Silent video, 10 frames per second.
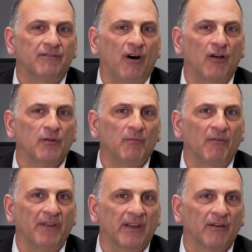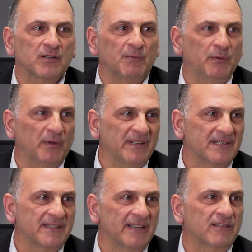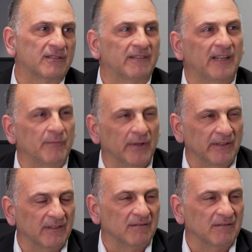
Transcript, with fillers: volume over here is between 6 to 10 million.